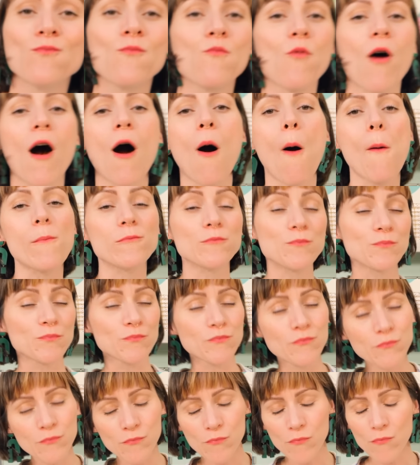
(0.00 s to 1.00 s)
Well,
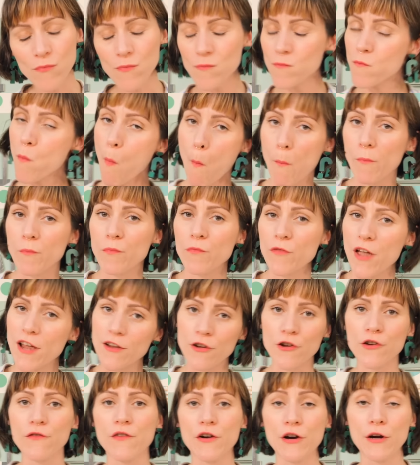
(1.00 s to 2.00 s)

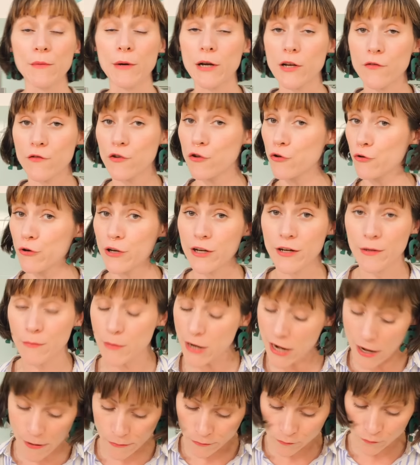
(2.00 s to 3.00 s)
thank you very much for joining
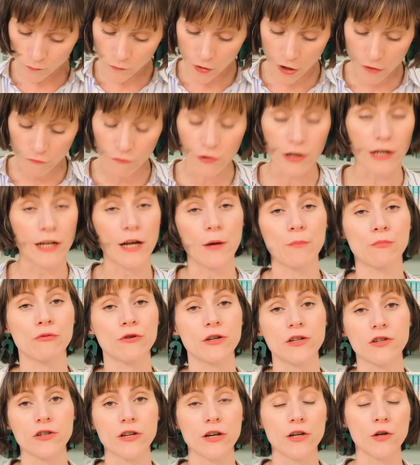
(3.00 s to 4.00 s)
me. I really
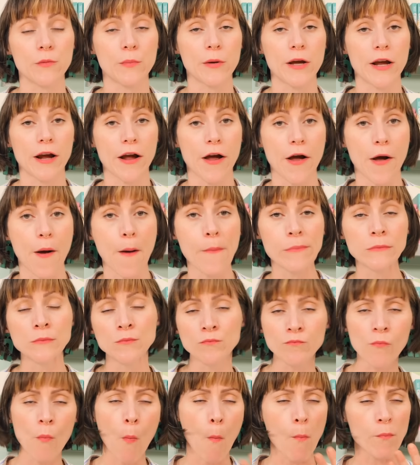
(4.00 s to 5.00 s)
appreciate you being here,
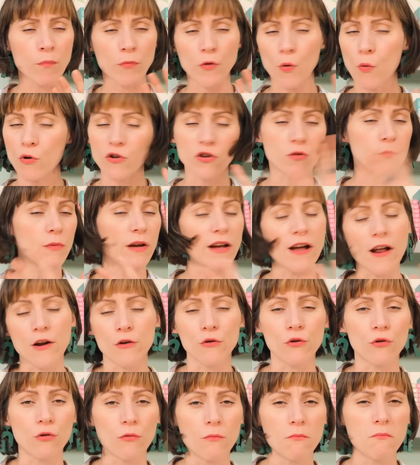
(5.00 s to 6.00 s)
watching me get
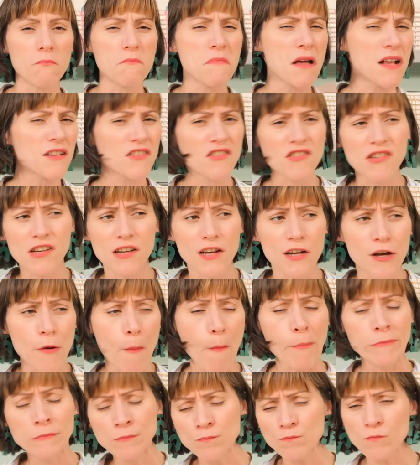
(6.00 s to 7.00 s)
all
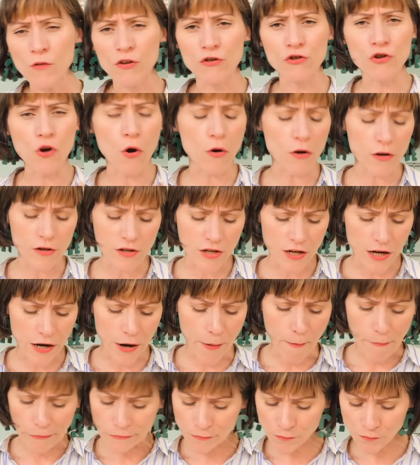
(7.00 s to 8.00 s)
messy and
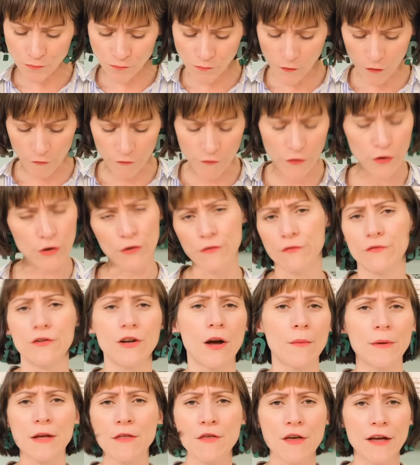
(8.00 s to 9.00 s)
chocolatey and full of
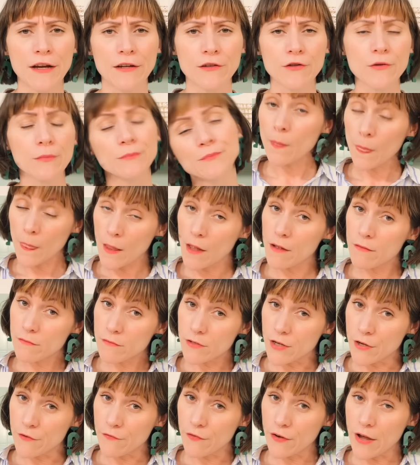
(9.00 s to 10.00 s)
yummy things.
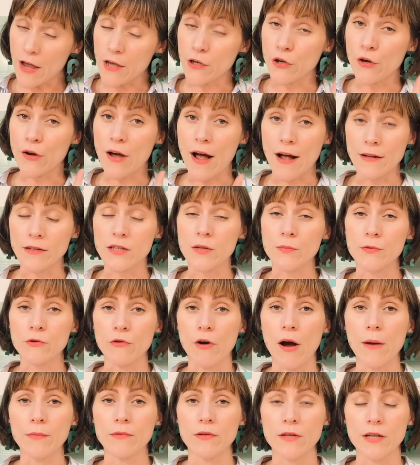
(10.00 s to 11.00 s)
Don't forget, you can
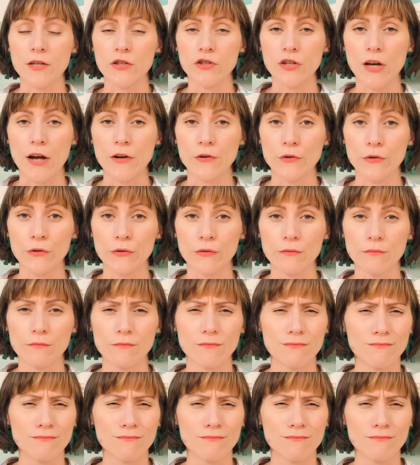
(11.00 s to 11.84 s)
subscribe to this channel.